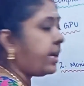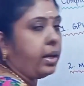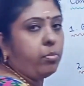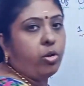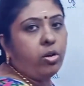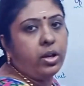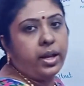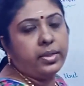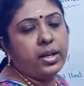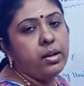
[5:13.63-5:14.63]
keyboard
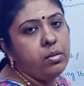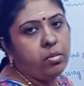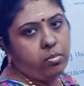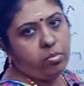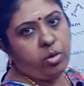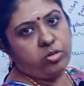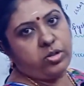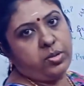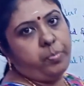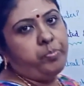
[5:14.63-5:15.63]
and the
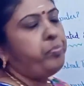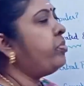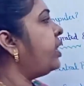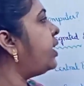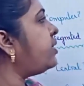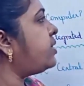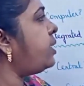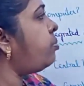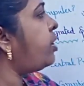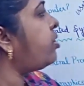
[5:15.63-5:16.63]
mouse. In the
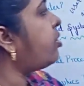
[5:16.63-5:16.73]
GPU,